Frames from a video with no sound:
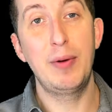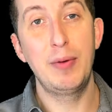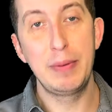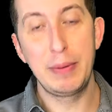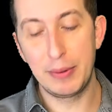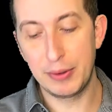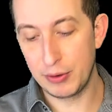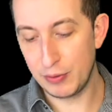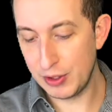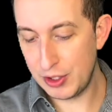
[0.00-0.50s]
we'll be
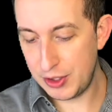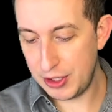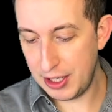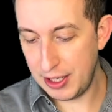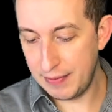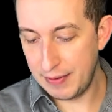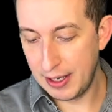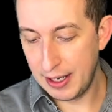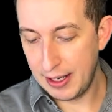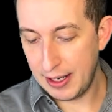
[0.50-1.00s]
able to
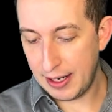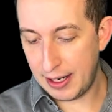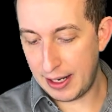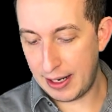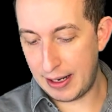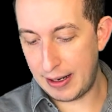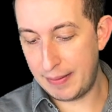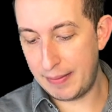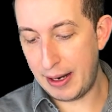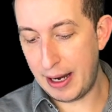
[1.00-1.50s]
receive
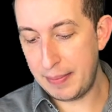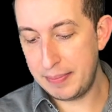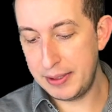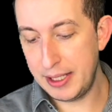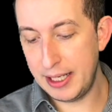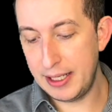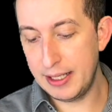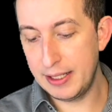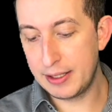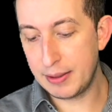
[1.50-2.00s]

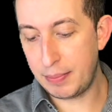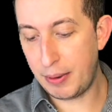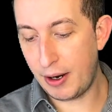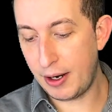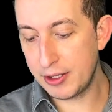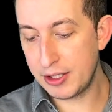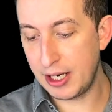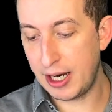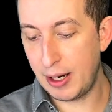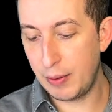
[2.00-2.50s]
updated
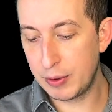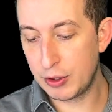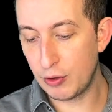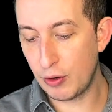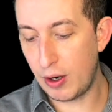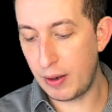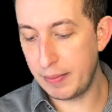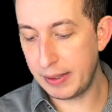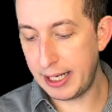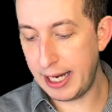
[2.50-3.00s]
deposit and
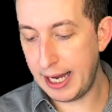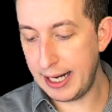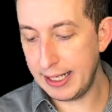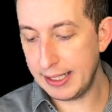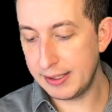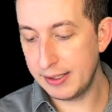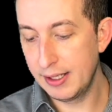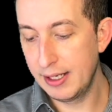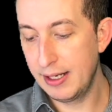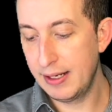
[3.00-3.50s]
withdrawal
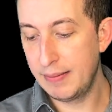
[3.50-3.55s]
mechanics,